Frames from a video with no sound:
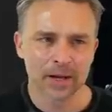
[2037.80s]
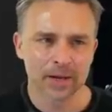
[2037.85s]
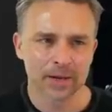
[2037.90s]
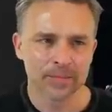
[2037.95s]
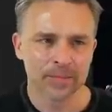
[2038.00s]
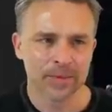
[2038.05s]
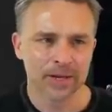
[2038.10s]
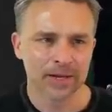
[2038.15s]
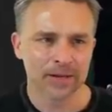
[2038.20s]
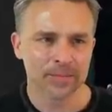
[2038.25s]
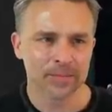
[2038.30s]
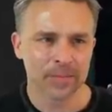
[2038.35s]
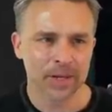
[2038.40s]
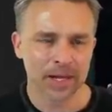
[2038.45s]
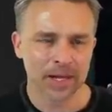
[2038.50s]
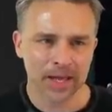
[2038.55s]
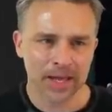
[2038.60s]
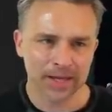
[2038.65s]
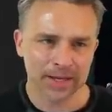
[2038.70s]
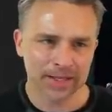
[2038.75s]
May,
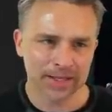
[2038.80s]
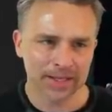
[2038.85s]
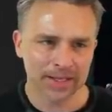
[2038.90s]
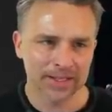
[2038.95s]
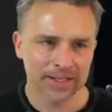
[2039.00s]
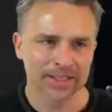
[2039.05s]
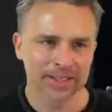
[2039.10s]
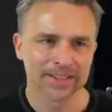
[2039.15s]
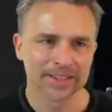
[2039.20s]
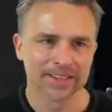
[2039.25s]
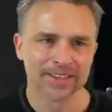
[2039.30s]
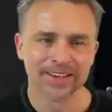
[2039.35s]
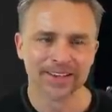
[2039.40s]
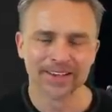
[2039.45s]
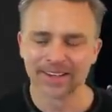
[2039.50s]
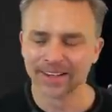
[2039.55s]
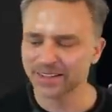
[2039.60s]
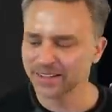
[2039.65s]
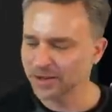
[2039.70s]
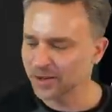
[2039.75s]
Mayani?
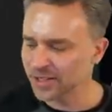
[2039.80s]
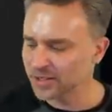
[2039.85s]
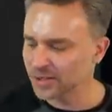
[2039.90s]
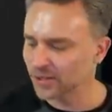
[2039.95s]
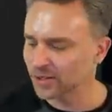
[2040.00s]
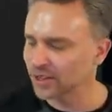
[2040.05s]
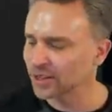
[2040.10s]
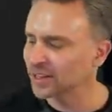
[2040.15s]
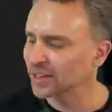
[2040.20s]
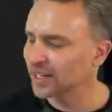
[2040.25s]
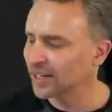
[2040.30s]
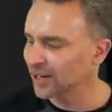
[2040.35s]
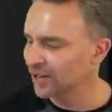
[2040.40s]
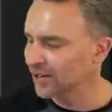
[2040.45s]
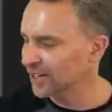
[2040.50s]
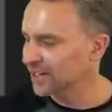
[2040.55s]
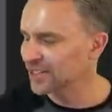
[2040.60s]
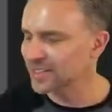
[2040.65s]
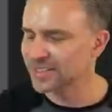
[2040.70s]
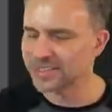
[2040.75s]
Uh, you guys are
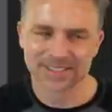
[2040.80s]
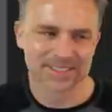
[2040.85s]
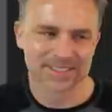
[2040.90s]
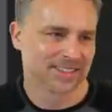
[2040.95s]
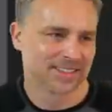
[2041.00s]
hilarious.